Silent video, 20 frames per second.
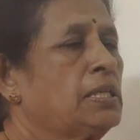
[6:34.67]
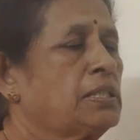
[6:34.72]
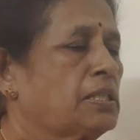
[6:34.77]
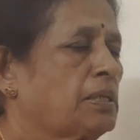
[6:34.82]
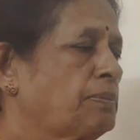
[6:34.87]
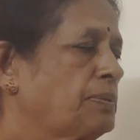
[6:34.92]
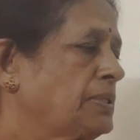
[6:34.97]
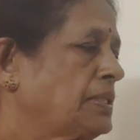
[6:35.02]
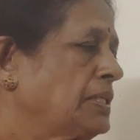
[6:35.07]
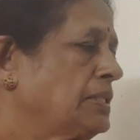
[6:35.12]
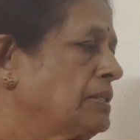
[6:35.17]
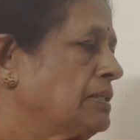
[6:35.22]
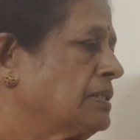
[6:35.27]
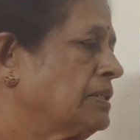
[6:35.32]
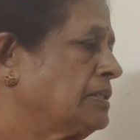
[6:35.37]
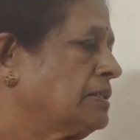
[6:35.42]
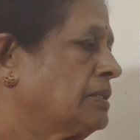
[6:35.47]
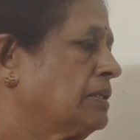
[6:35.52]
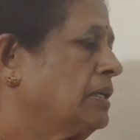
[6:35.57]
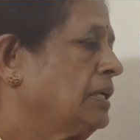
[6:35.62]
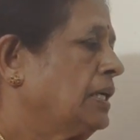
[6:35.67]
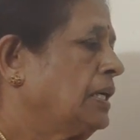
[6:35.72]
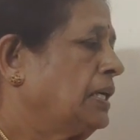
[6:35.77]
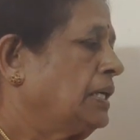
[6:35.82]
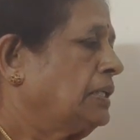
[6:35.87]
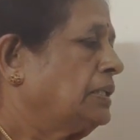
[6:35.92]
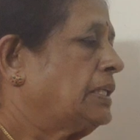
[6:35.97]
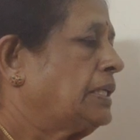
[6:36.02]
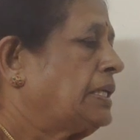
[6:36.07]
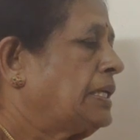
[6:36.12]
substances.
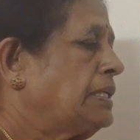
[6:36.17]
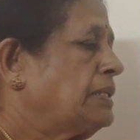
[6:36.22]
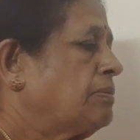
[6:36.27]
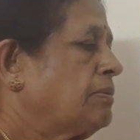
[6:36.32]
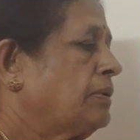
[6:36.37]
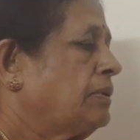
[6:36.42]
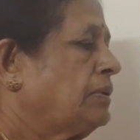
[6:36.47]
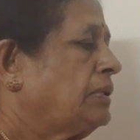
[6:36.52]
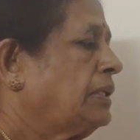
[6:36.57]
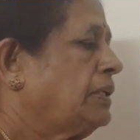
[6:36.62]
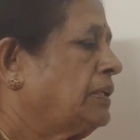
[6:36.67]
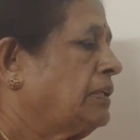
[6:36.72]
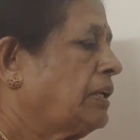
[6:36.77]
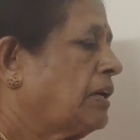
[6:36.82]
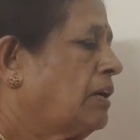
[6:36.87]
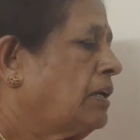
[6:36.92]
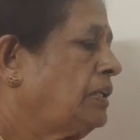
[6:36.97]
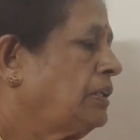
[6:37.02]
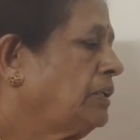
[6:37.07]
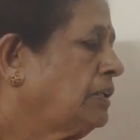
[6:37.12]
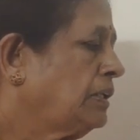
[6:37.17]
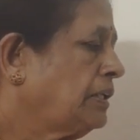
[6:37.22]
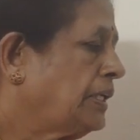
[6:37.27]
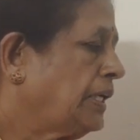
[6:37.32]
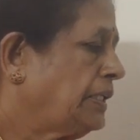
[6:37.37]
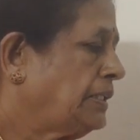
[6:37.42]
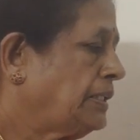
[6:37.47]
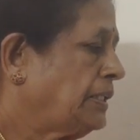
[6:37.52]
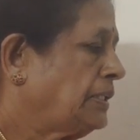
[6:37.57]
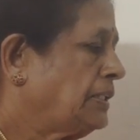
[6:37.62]
That is what is called
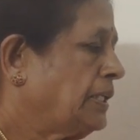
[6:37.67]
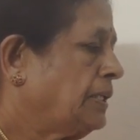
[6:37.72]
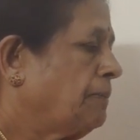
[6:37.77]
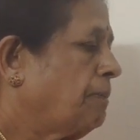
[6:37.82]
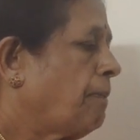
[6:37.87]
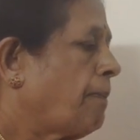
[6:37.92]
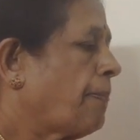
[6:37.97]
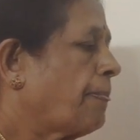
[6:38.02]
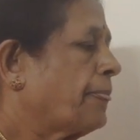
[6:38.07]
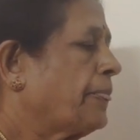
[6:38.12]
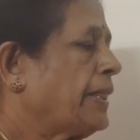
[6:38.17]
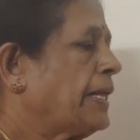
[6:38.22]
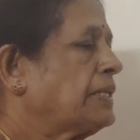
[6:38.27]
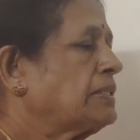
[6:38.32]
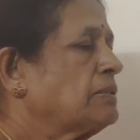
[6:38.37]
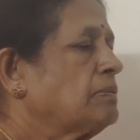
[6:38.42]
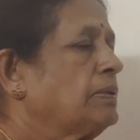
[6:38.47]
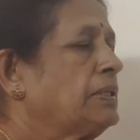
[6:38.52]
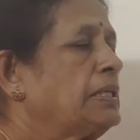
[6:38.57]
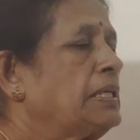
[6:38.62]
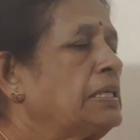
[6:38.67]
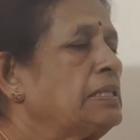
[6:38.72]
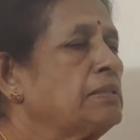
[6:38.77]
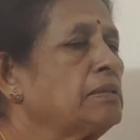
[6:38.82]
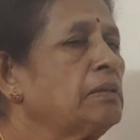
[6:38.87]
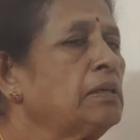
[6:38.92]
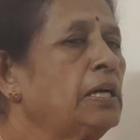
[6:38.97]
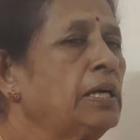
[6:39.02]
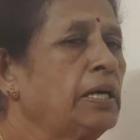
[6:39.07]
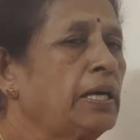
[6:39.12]
digestion. Next one is
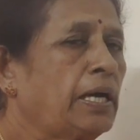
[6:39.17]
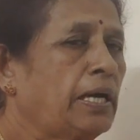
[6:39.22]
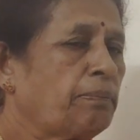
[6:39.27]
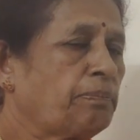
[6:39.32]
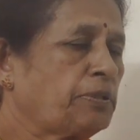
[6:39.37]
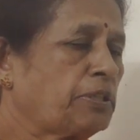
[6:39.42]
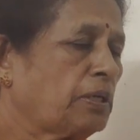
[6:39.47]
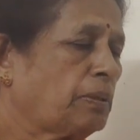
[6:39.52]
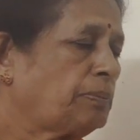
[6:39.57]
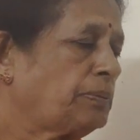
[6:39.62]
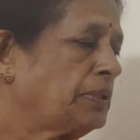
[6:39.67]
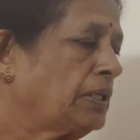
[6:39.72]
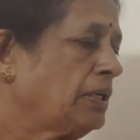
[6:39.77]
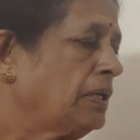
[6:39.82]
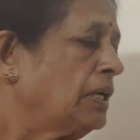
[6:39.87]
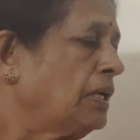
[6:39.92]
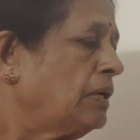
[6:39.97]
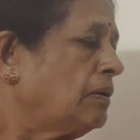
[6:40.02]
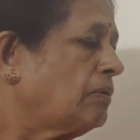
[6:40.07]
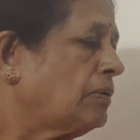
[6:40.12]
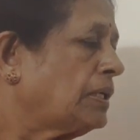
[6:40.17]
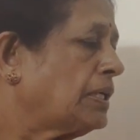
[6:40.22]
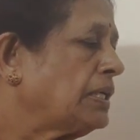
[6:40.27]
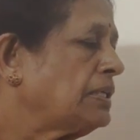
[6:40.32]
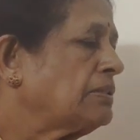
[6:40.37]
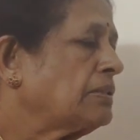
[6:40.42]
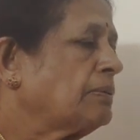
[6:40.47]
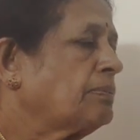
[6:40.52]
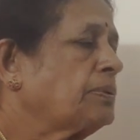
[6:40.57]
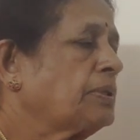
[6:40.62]
absorption. What
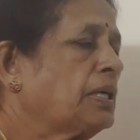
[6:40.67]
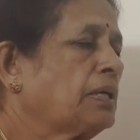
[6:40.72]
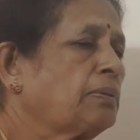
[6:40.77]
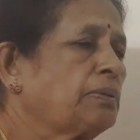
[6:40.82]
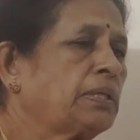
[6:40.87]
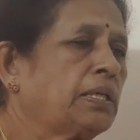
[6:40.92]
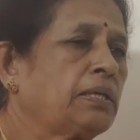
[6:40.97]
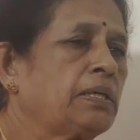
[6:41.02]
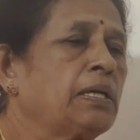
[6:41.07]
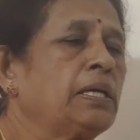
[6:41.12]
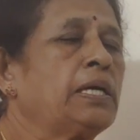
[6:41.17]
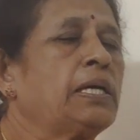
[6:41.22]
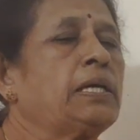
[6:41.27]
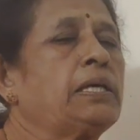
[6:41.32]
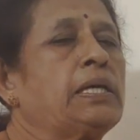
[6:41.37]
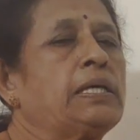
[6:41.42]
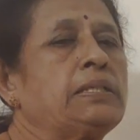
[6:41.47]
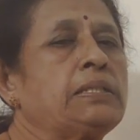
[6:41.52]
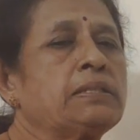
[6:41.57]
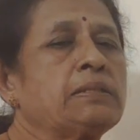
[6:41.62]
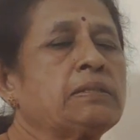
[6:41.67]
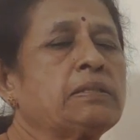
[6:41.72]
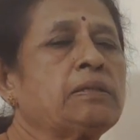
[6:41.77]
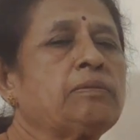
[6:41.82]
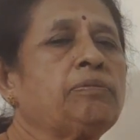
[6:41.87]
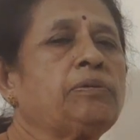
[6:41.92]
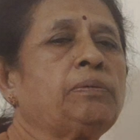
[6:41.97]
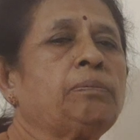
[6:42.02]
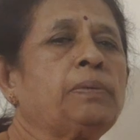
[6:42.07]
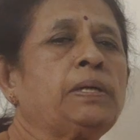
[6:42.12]
is absorption?
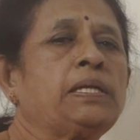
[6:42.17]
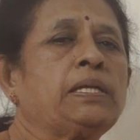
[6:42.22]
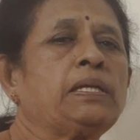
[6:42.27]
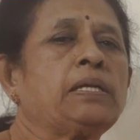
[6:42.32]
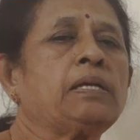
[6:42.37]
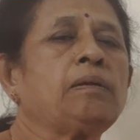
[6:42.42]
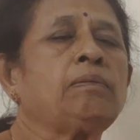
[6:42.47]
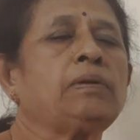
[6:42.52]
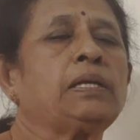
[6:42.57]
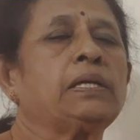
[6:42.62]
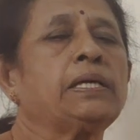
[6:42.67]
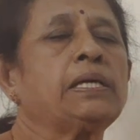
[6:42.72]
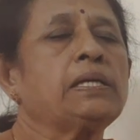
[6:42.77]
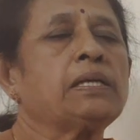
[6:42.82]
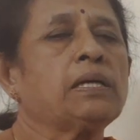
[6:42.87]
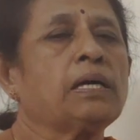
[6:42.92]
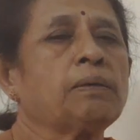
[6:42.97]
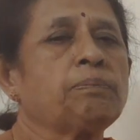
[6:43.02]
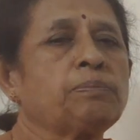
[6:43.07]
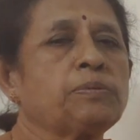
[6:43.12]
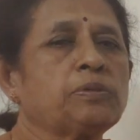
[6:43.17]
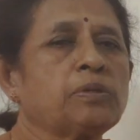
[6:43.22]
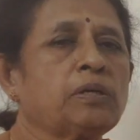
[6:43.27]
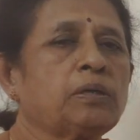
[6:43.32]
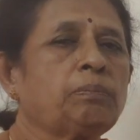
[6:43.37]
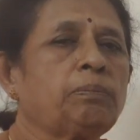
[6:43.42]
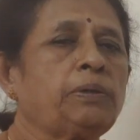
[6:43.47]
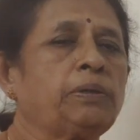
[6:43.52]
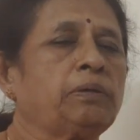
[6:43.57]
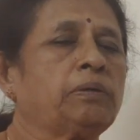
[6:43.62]
Digested food material will get
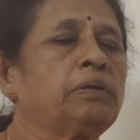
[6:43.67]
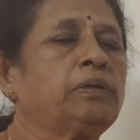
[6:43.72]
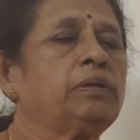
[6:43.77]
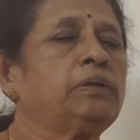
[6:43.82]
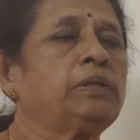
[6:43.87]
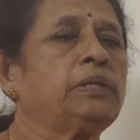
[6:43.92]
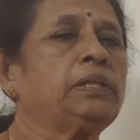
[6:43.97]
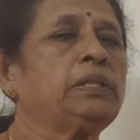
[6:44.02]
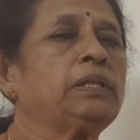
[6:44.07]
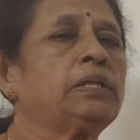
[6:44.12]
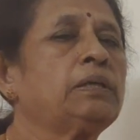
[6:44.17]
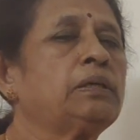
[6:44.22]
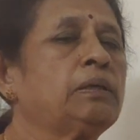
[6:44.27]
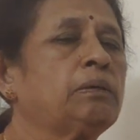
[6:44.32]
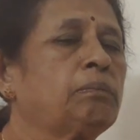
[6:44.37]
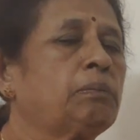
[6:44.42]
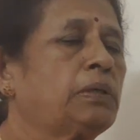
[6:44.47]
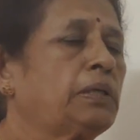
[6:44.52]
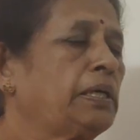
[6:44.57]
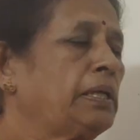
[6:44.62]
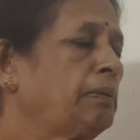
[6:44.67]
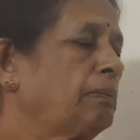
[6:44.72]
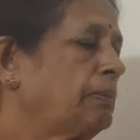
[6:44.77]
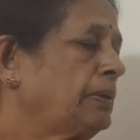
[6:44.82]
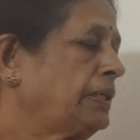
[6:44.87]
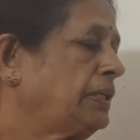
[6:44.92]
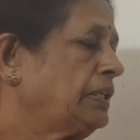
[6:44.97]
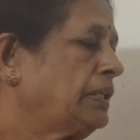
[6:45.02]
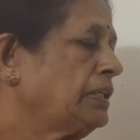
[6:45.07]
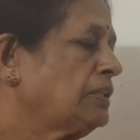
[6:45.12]
absorbed in the body
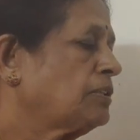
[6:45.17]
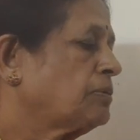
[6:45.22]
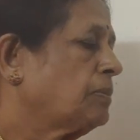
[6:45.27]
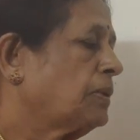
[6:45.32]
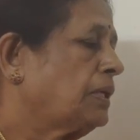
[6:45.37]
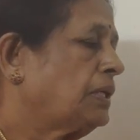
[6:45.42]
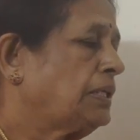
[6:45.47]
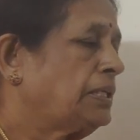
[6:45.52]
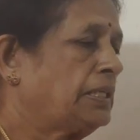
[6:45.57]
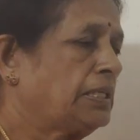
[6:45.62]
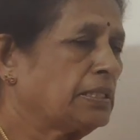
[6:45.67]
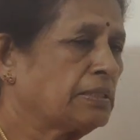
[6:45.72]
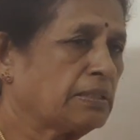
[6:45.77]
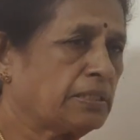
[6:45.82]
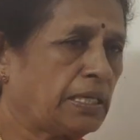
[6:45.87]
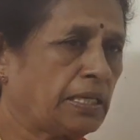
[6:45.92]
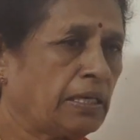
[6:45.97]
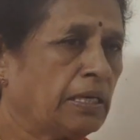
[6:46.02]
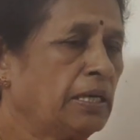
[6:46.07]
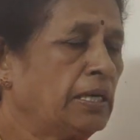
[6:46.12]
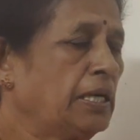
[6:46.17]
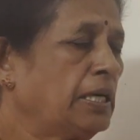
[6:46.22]
in the small intestine.